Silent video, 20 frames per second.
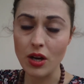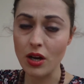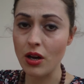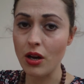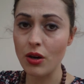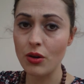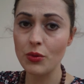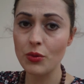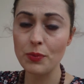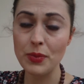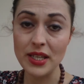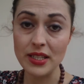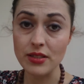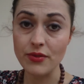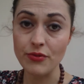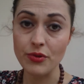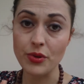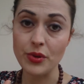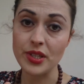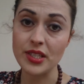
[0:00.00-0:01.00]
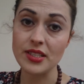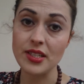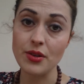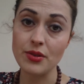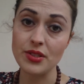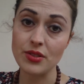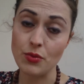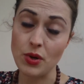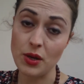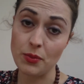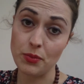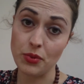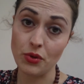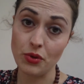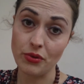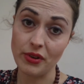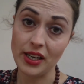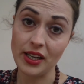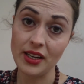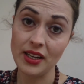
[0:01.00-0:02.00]
a whole piece of fruit on its own is quite
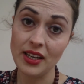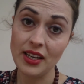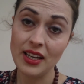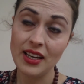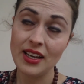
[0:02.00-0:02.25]
boring.